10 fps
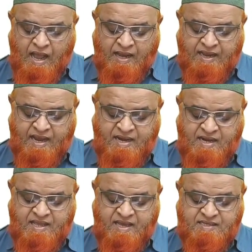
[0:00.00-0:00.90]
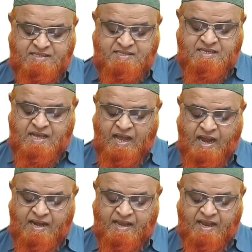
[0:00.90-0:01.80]
again at S,
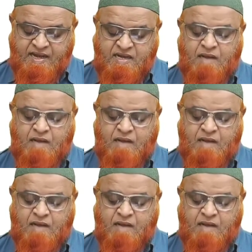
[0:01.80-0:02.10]
and again it